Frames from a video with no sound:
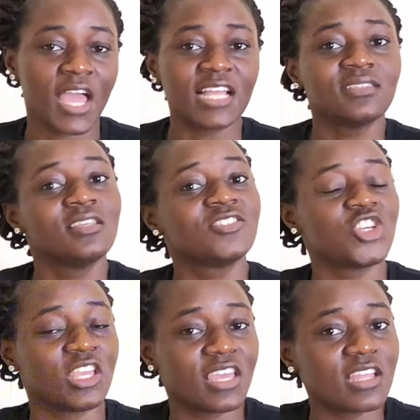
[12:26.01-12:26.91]
And the
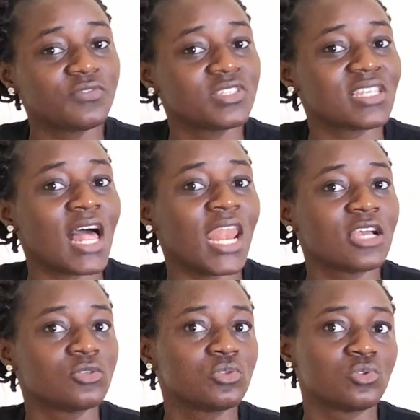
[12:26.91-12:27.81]
Schengen visa
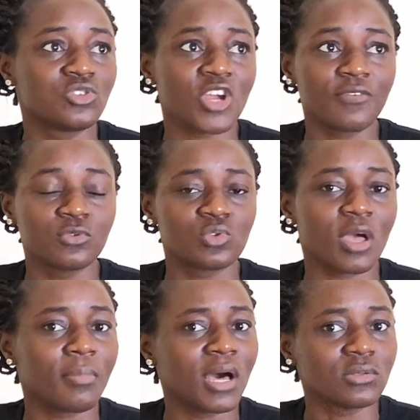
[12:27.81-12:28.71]
allows you to travel to
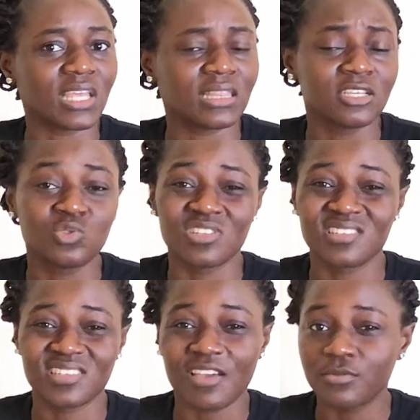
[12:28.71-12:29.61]
about, I think,
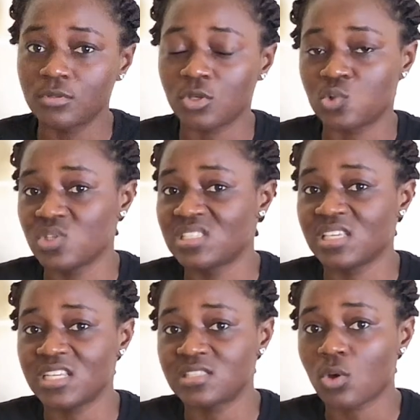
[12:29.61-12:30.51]
27 or
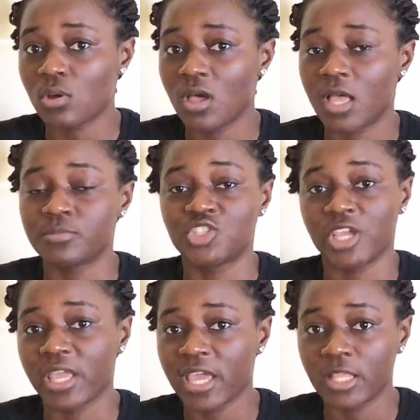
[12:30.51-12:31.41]
28
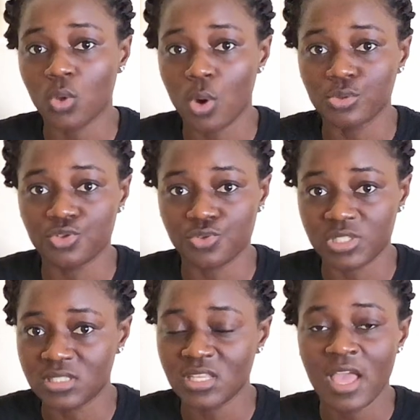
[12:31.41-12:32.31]
Schengen
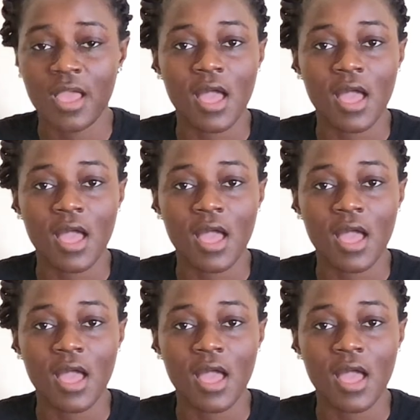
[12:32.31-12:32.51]
countries.